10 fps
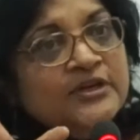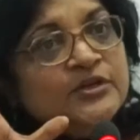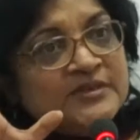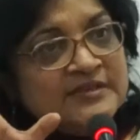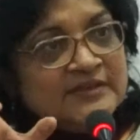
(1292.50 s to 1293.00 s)

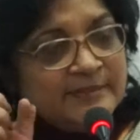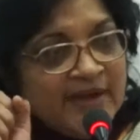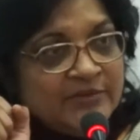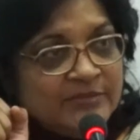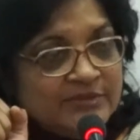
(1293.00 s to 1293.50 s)
the
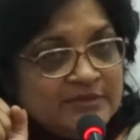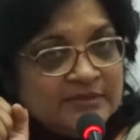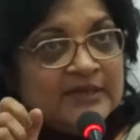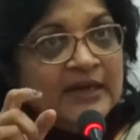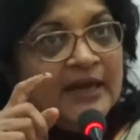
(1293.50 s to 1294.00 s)
unit was the
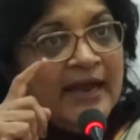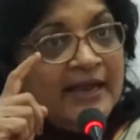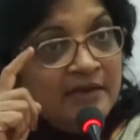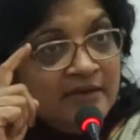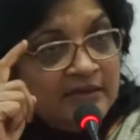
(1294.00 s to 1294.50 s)
department,
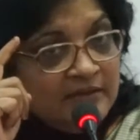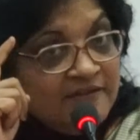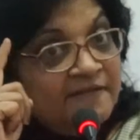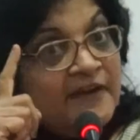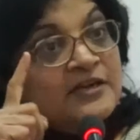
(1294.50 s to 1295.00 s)

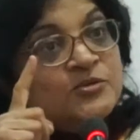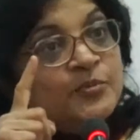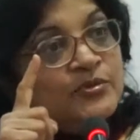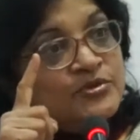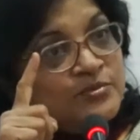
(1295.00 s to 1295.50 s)
and
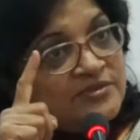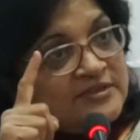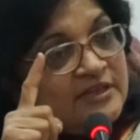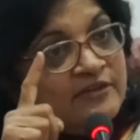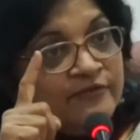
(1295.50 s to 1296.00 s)
the first
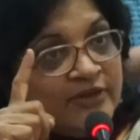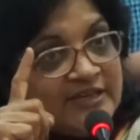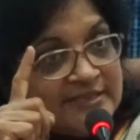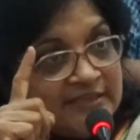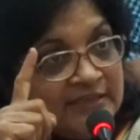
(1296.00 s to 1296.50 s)
post was
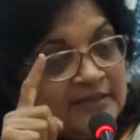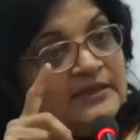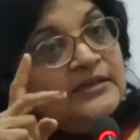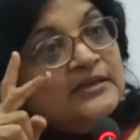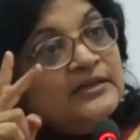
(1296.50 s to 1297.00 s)
reserved for
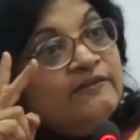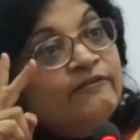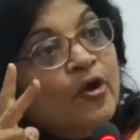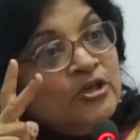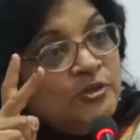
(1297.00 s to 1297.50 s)
SC,
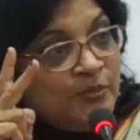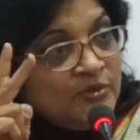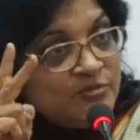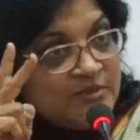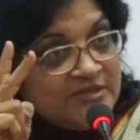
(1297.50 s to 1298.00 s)
the
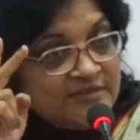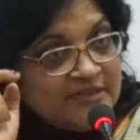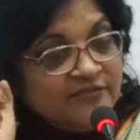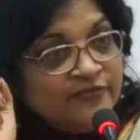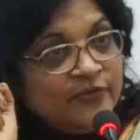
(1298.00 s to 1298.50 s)
4th
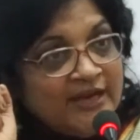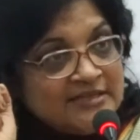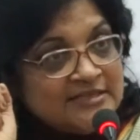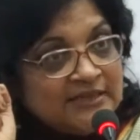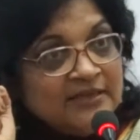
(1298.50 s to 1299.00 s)
post was
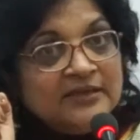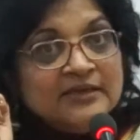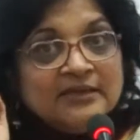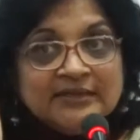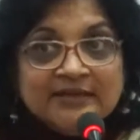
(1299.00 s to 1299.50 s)
reserved for
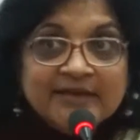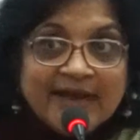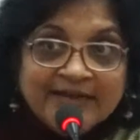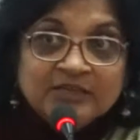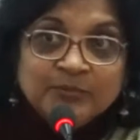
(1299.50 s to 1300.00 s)
ST,
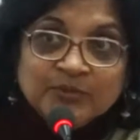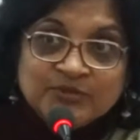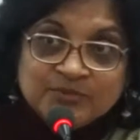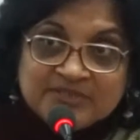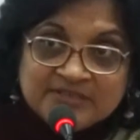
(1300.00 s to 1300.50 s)
then the
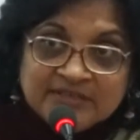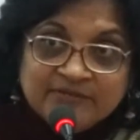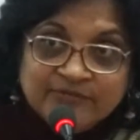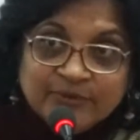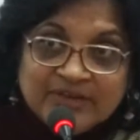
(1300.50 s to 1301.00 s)
9th
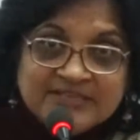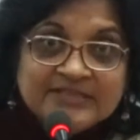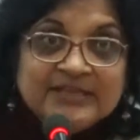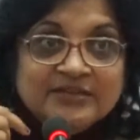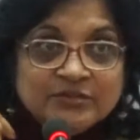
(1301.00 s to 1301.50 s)
post was
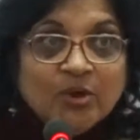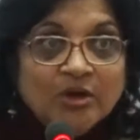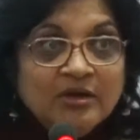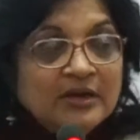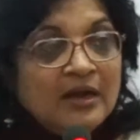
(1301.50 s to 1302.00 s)
reserved for
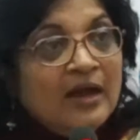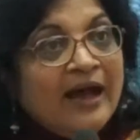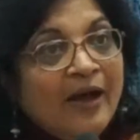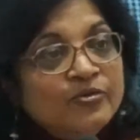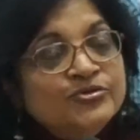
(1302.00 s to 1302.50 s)
SC, and so
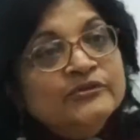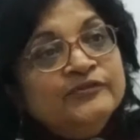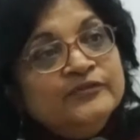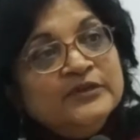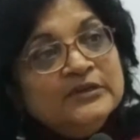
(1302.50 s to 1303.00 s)
on.
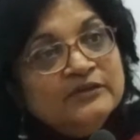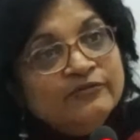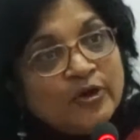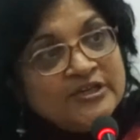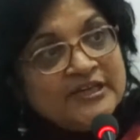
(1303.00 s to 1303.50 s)
Out
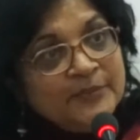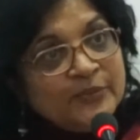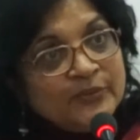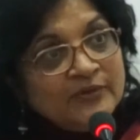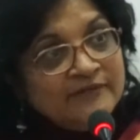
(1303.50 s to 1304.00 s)
of
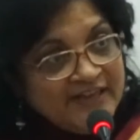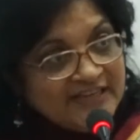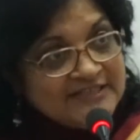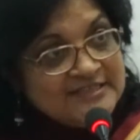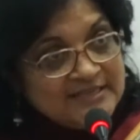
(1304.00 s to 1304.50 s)

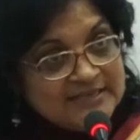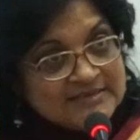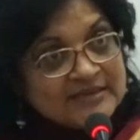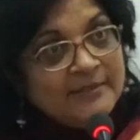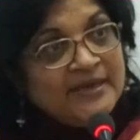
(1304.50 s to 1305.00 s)
44
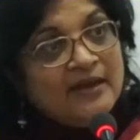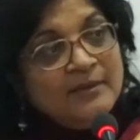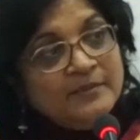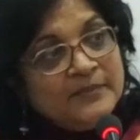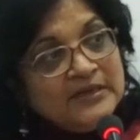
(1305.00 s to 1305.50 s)

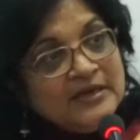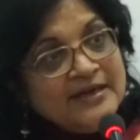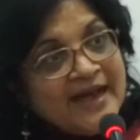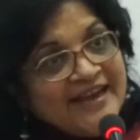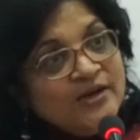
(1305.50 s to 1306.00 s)
vacancies coming
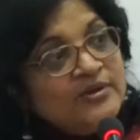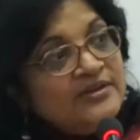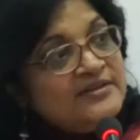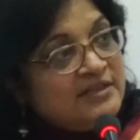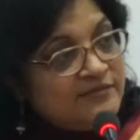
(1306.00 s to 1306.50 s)
up,
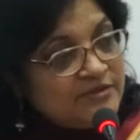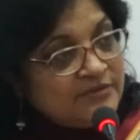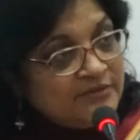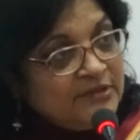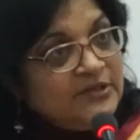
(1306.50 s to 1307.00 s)
9 were
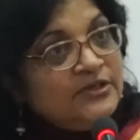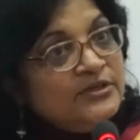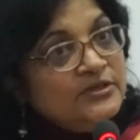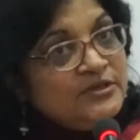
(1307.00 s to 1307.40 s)
reserved,